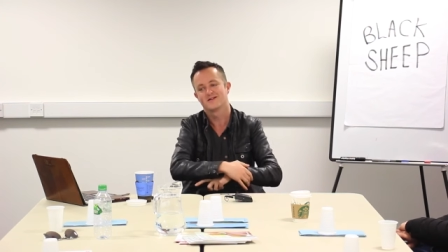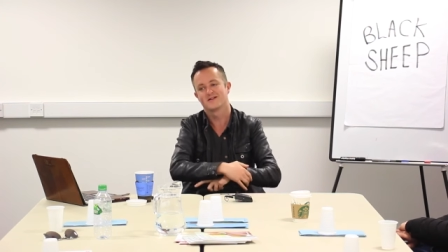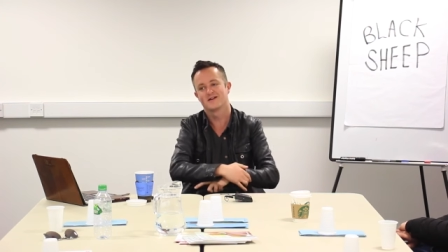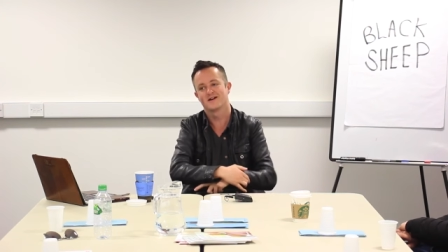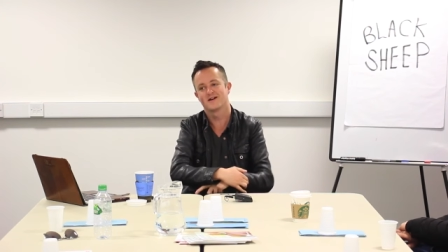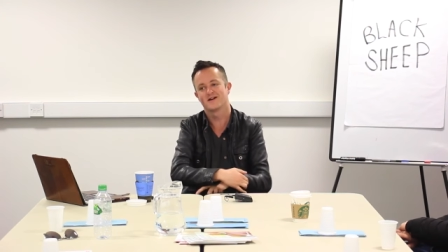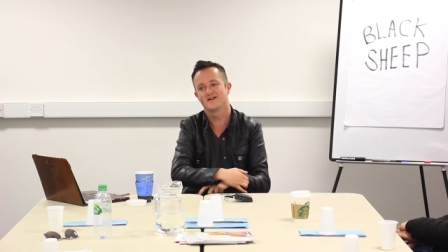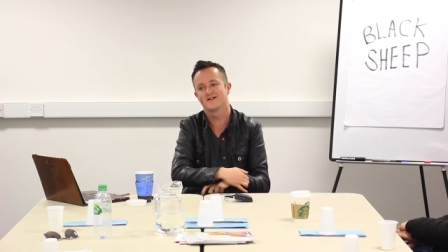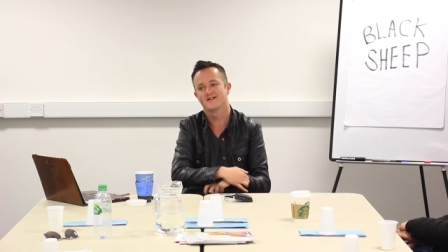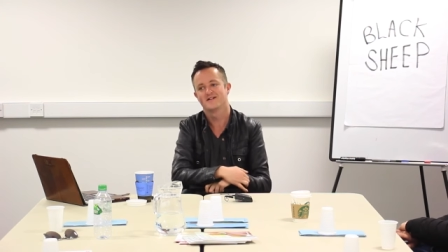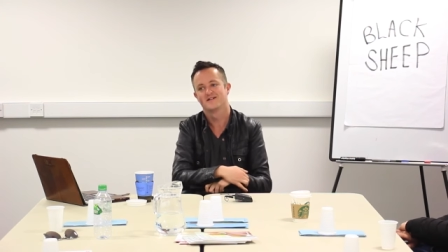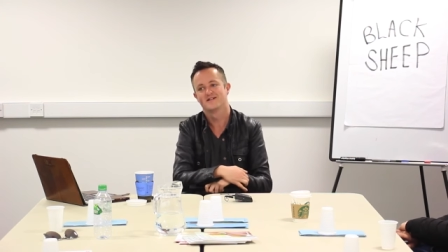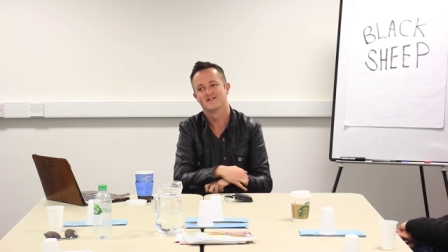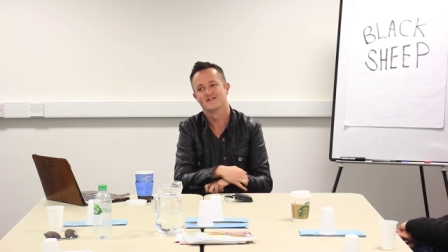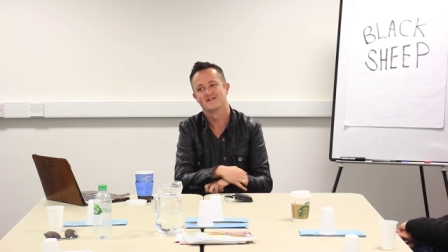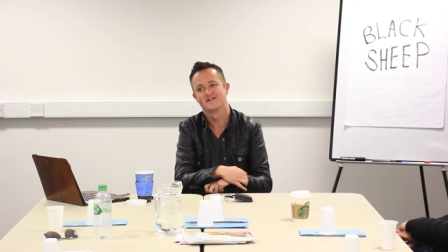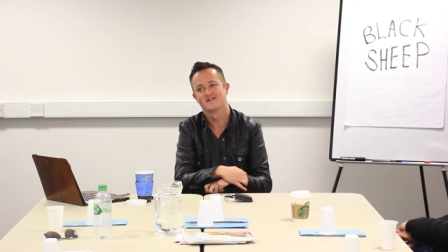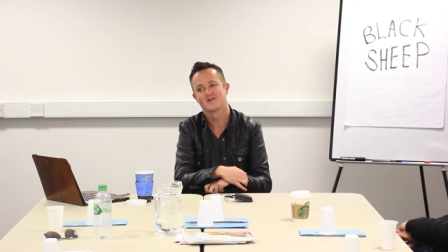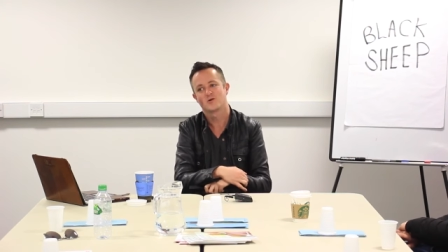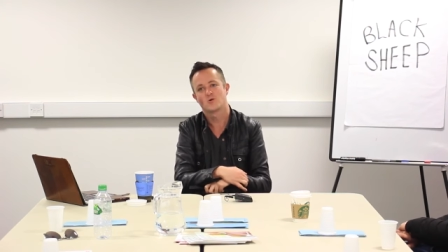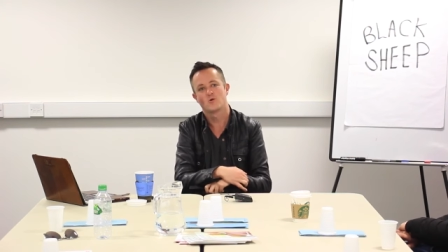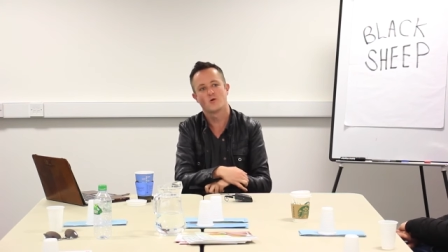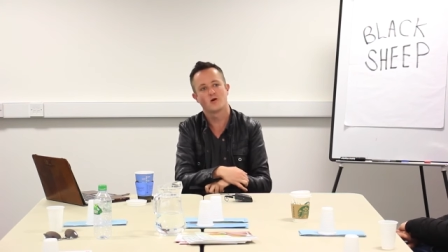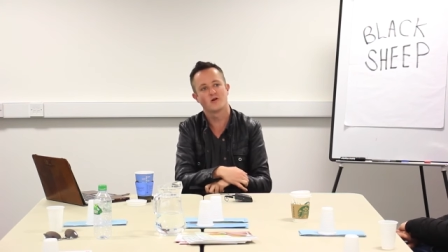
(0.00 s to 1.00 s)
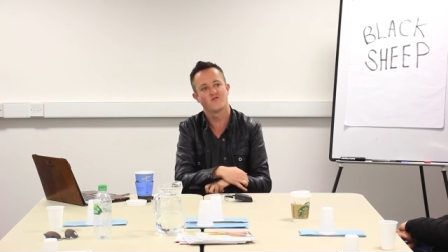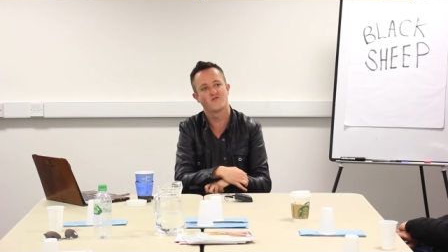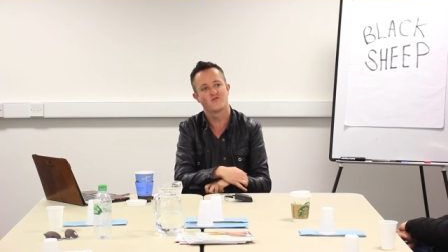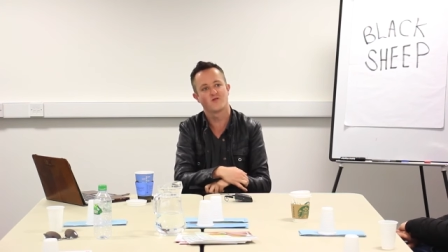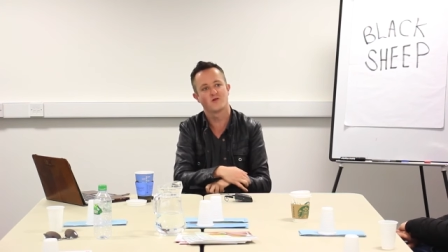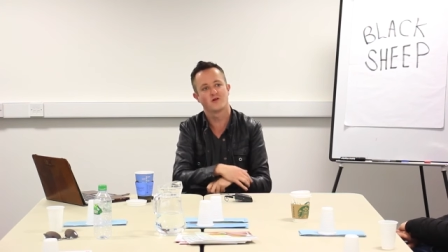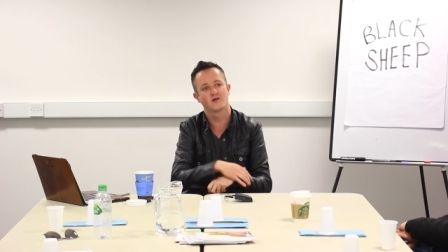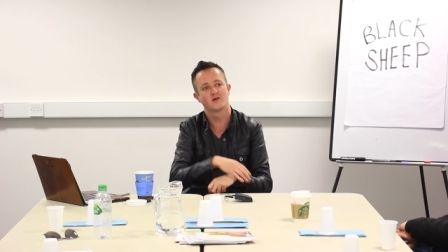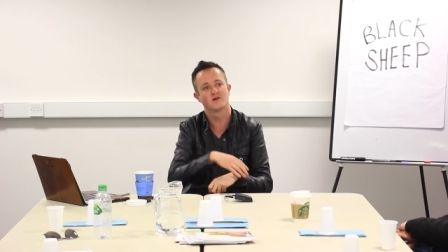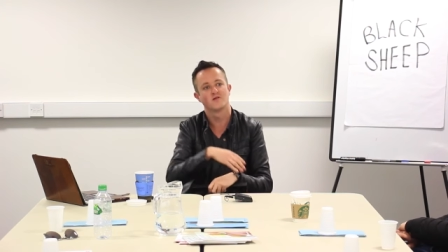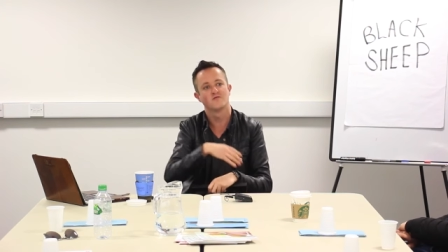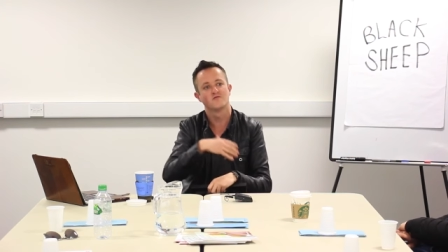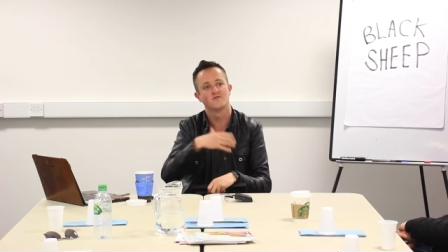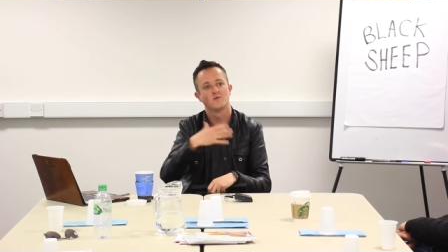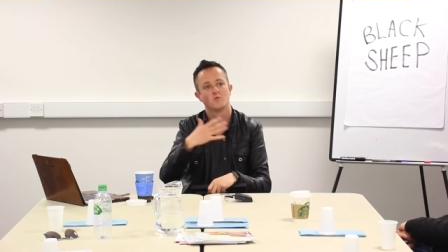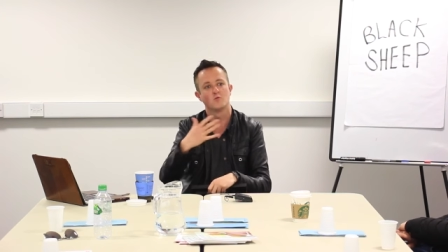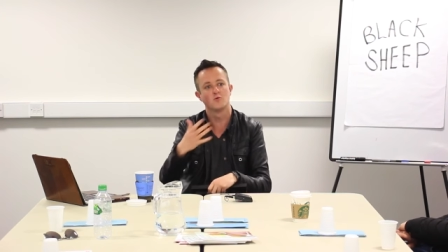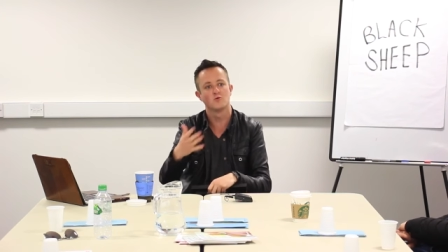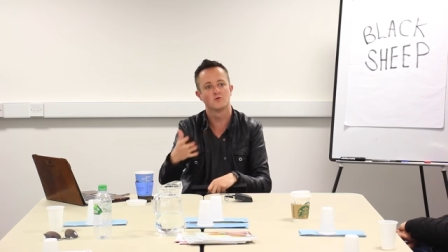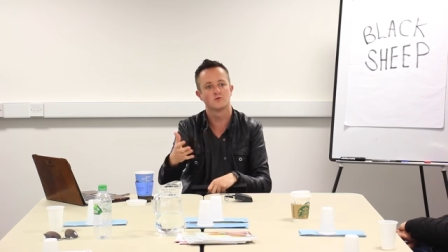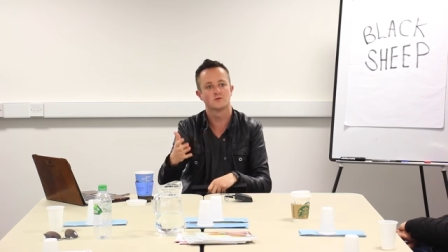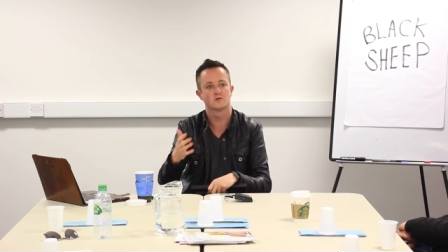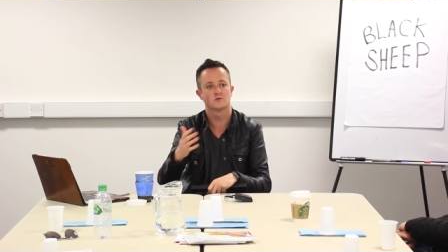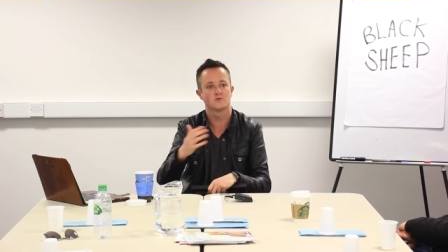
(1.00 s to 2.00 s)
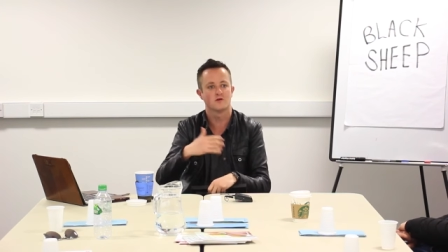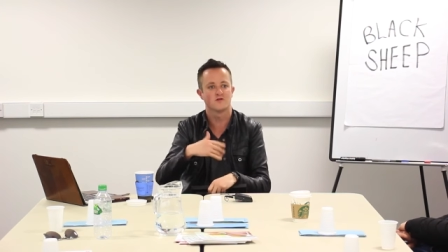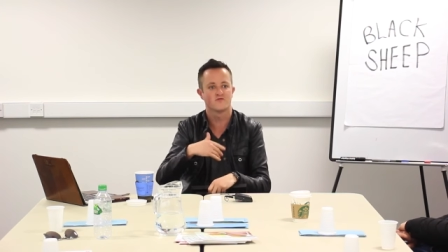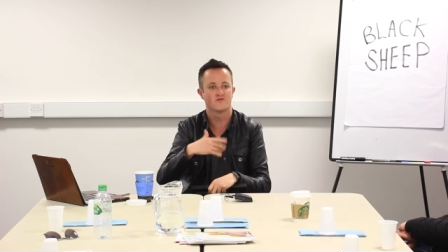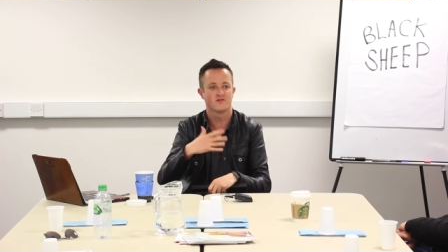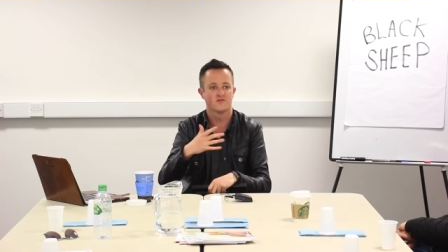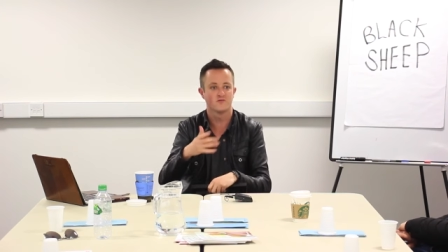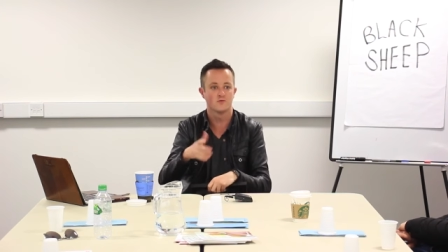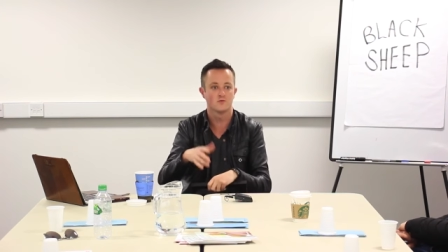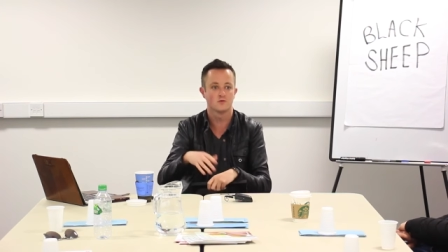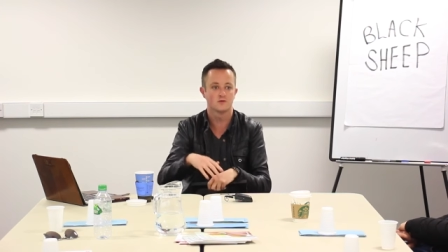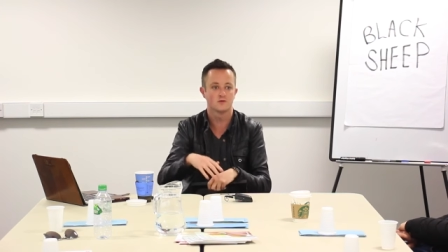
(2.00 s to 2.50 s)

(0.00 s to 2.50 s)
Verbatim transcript: Yeah? Qualify rewards, qualify